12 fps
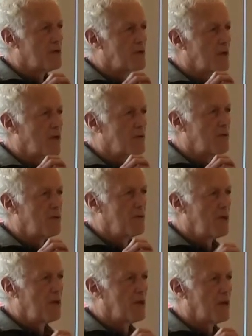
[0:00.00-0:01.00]
is as
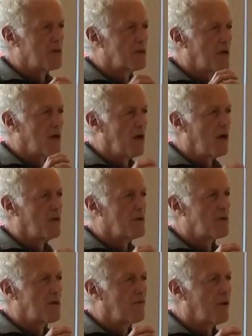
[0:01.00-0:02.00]
unique as the
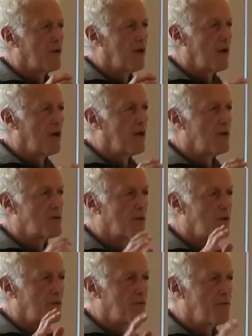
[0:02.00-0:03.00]
iris of our eyes or
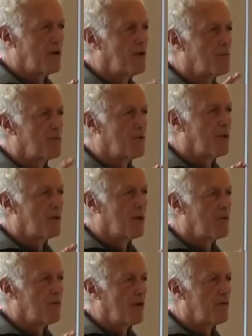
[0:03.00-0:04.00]
the fingerprint
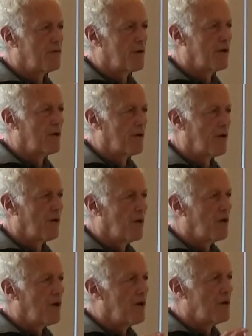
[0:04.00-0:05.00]
of our finger.
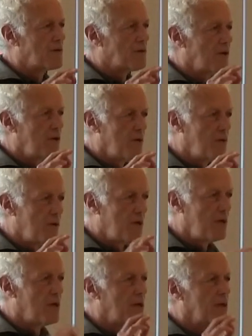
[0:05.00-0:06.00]
It's
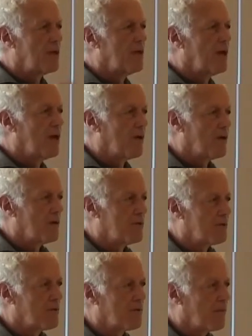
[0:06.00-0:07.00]
uniquely ours.
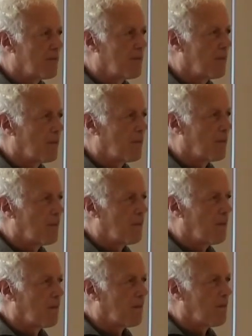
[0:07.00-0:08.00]

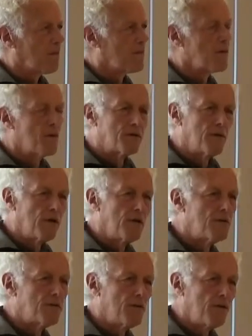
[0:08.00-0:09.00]
So I'll tell
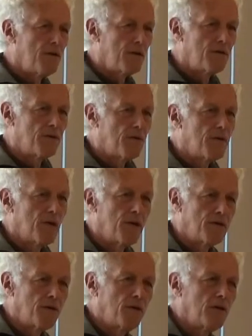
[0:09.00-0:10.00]
a story to you that
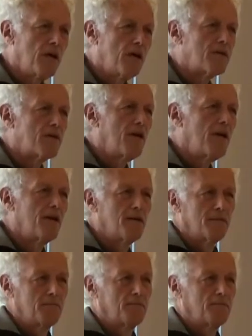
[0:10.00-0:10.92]
I told last night.